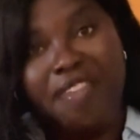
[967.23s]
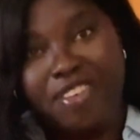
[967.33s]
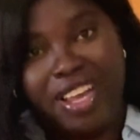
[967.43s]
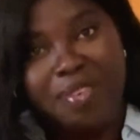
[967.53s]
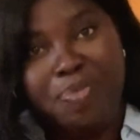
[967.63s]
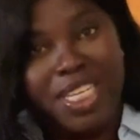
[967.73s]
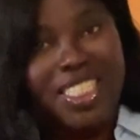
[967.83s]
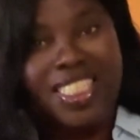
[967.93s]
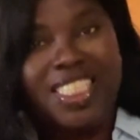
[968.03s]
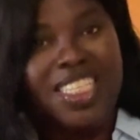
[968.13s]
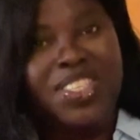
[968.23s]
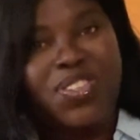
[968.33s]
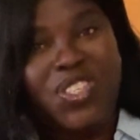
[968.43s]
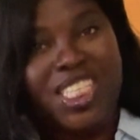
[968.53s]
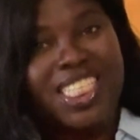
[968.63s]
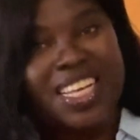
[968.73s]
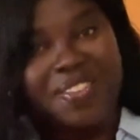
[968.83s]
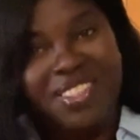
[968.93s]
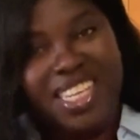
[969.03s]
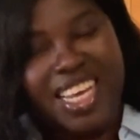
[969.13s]
African PGCE students
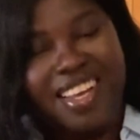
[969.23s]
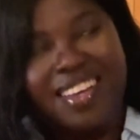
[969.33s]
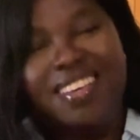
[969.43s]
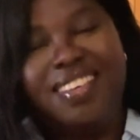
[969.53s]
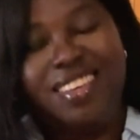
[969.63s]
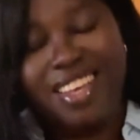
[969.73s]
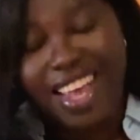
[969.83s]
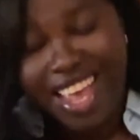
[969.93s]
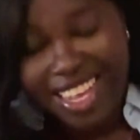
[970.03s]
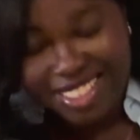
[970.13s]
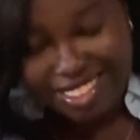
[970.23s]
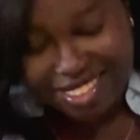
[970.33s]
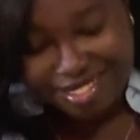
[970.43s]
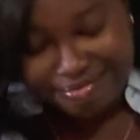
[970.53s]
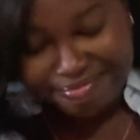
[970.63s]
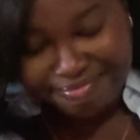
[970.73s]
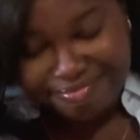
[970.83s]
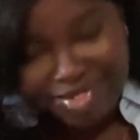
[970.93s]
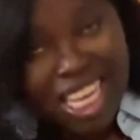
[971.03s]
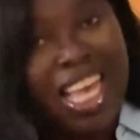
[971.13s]
out there, yes,
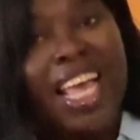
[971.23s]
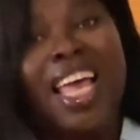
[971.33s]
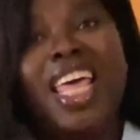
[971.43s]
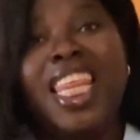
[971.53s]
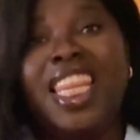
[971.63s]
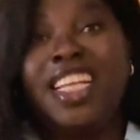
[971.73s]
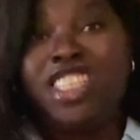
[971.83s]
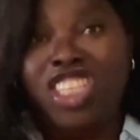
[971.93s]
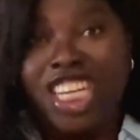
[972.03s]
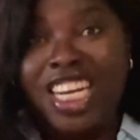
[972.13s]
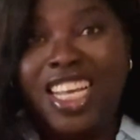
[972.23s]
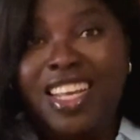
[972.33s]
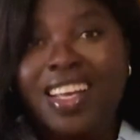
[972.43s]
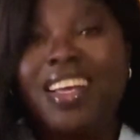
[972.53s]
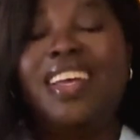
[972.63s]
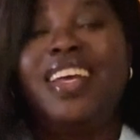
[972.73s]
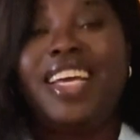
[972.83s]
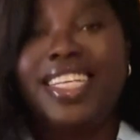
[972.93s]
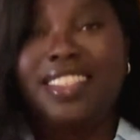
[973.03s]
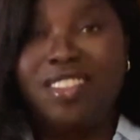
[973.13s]
the journey
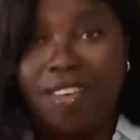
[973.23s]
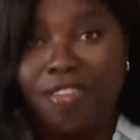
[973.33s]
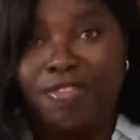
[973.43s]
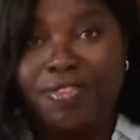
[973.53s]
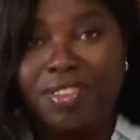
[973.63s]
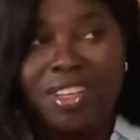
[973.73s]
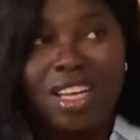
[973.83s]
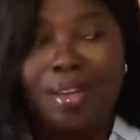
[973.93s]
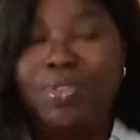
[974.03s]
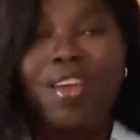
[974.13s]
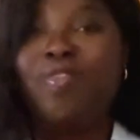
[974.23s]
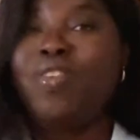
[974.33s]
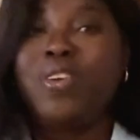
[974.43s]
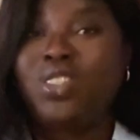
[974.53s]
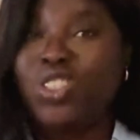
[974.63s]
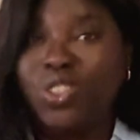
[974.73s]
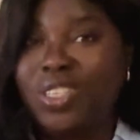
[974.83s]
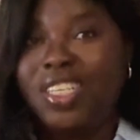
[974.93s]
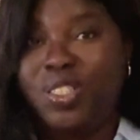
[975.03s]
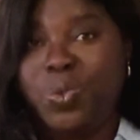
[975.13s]
is tough. I'm not even going to
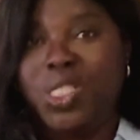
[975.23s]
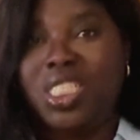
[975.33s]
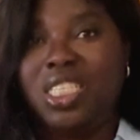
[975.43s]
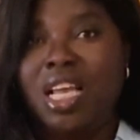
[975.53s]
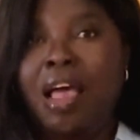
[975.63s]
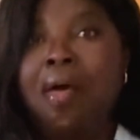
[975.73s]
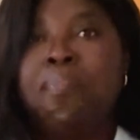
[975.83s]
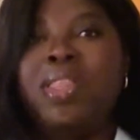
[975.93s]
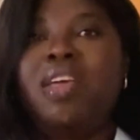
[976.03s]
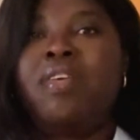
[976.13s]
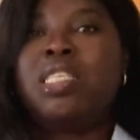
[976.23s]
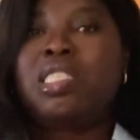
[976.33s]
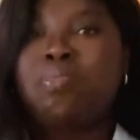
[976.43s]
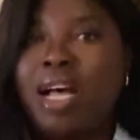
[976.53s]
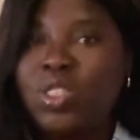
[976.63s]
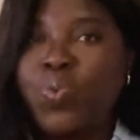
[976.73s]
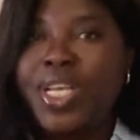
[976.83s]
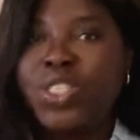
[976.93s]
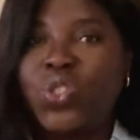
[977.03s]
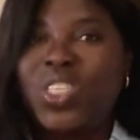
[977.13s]
sugarcoat it, but there are smart
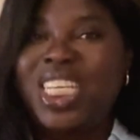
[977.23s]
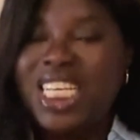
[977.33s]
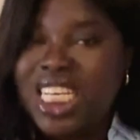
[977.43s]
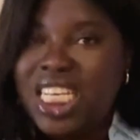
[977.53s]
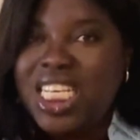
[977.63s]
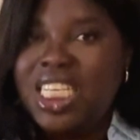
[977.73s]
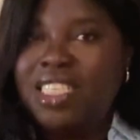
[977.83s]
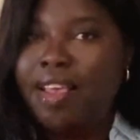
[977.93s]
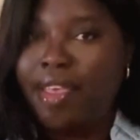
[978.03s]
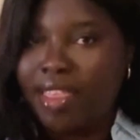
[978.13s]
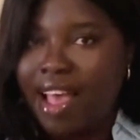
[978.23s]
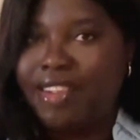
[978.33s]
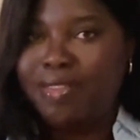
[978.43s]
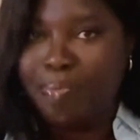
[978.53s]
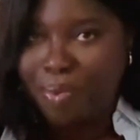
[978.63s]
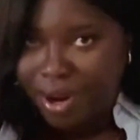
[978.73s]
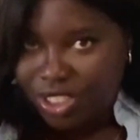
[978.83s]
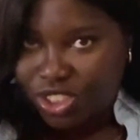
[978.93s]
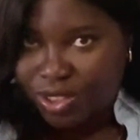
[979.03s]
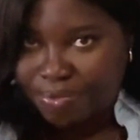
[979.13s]
ways to ease that
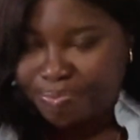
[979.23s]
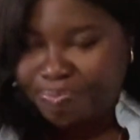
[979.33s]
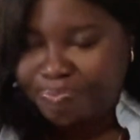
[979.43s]
pressure.